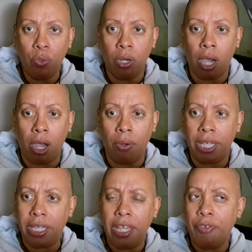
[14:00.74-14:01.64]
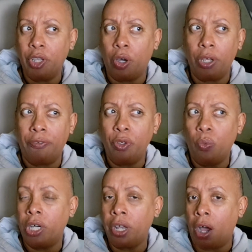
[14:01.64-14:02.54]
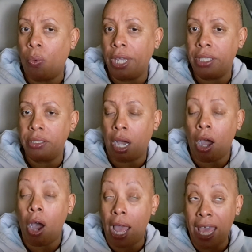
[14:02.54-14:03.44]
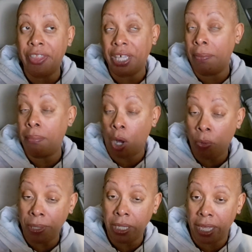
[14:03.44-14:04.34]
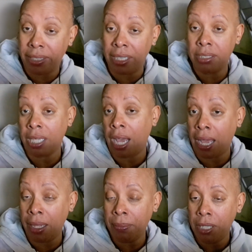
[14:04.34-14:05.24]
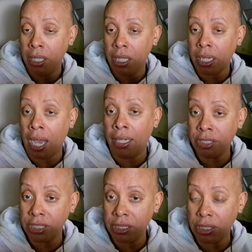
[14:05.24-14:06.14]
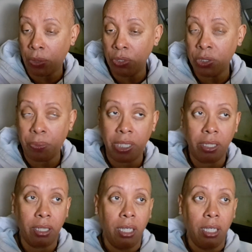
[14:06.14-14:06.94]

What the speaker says: were all, even though if you wasn't always at that moment, at that time, conscious, so to speak,